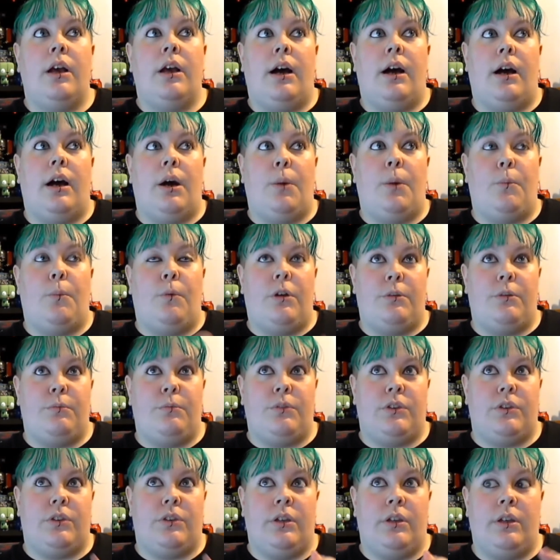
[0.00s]
One
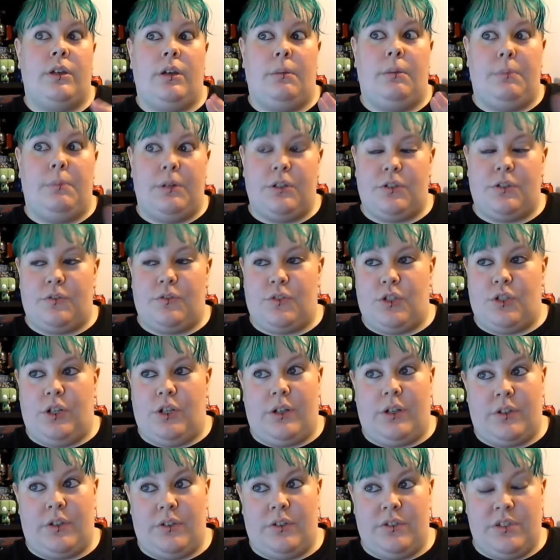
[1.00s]
with a bunch of
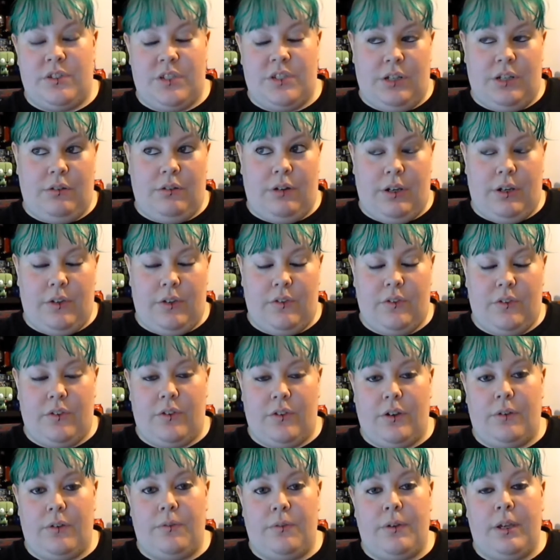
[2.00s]
sharks and stingrays and stuff,